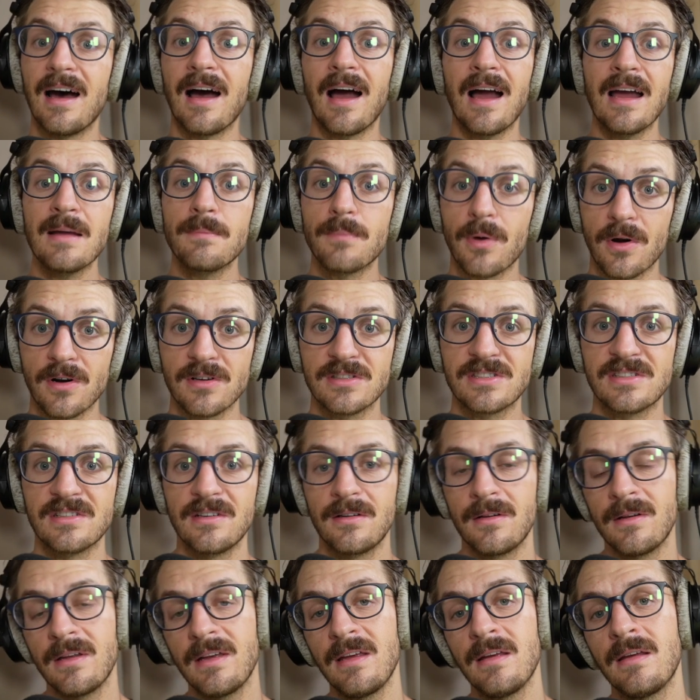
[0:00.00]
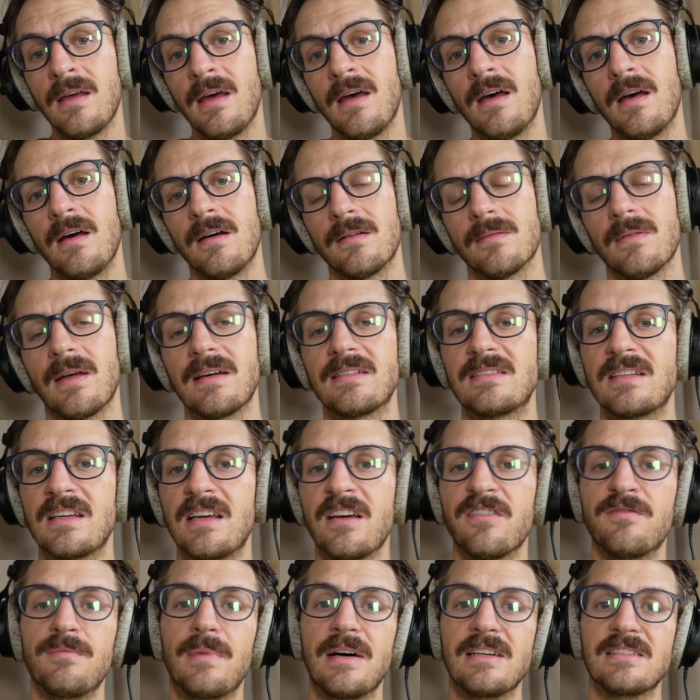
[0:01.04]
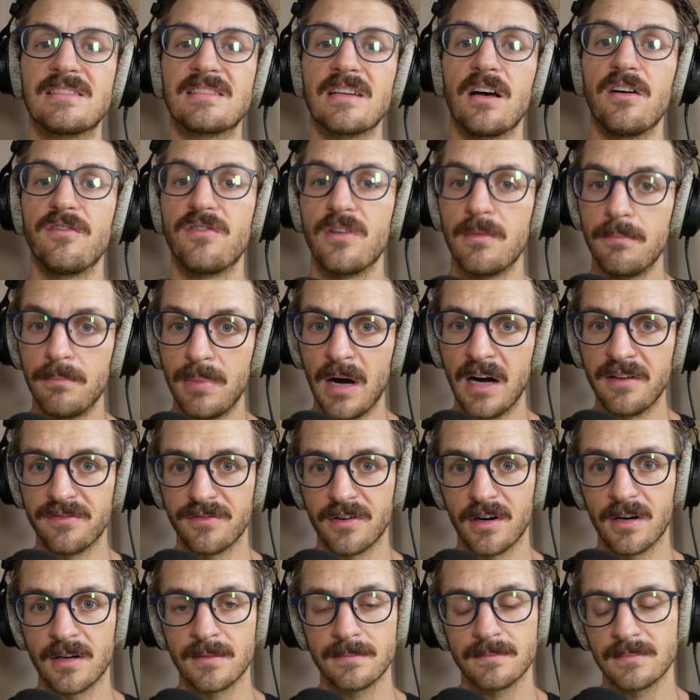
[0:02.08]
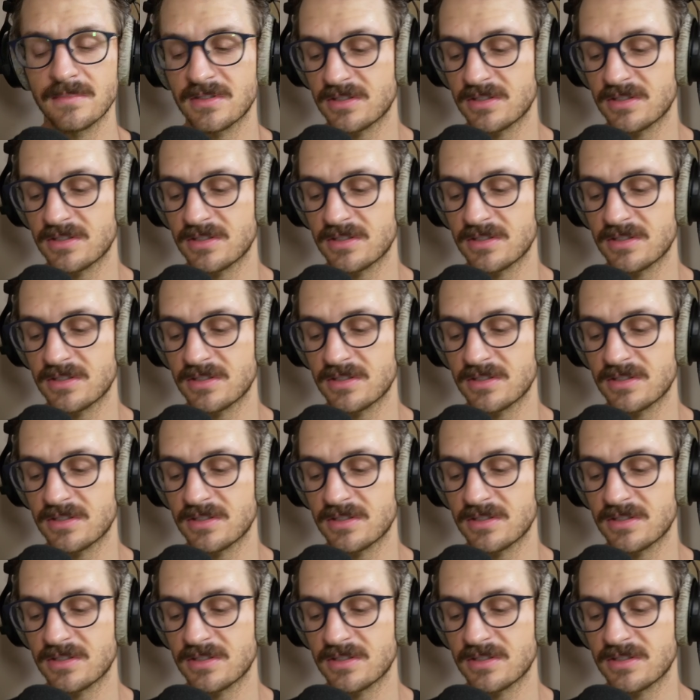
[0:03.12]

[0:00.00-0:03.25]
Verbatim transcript: I personally like to give myself a buffer.